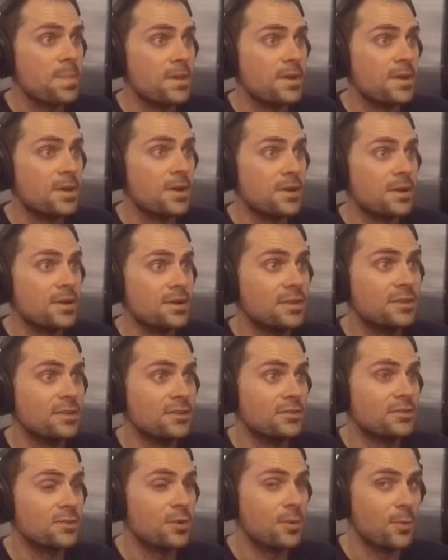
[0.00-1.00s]
You know,
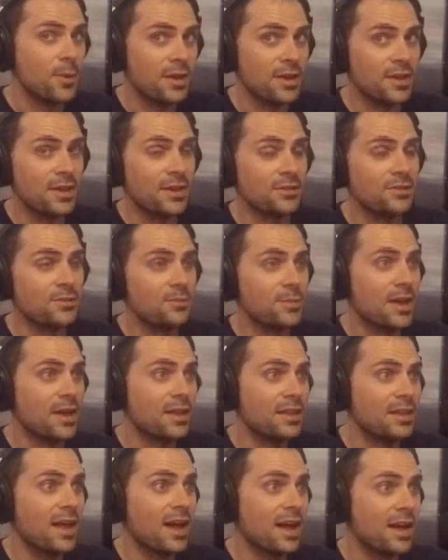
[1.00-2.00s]
there's nobody else in
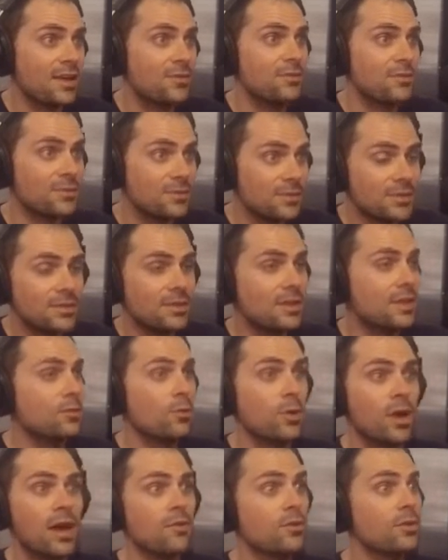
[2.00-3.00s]
my life
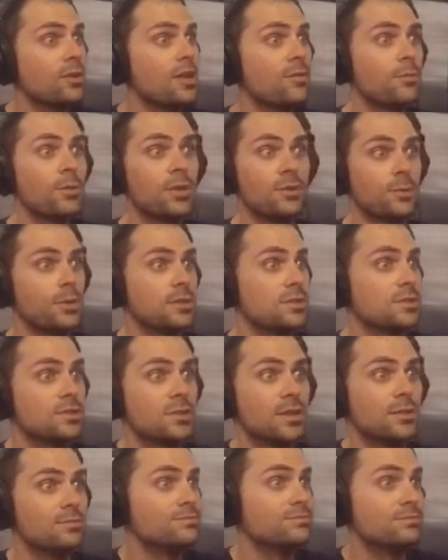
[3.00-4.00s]
will ever love me as much as
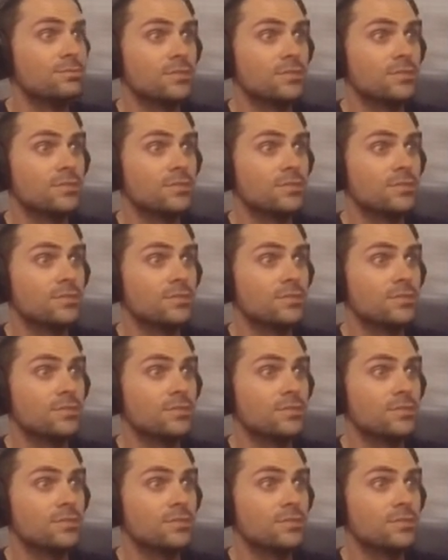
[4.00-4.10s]
him.